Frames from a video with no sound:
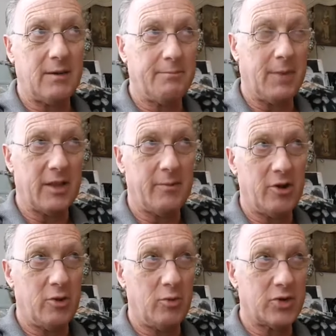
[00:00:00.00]
and Mother
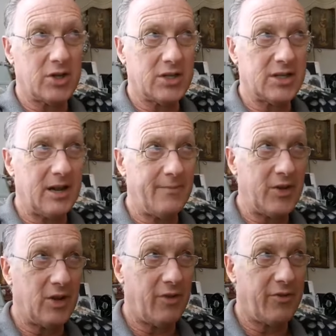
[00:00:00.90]
Mary will just say,
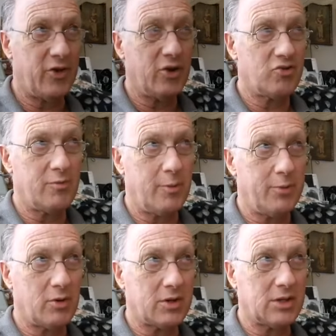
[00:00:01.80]
you know, third group of
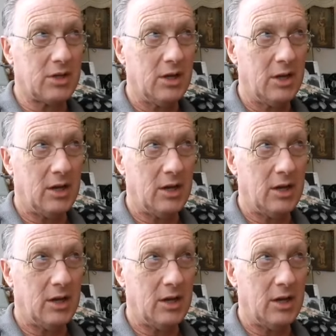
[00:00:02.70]
books,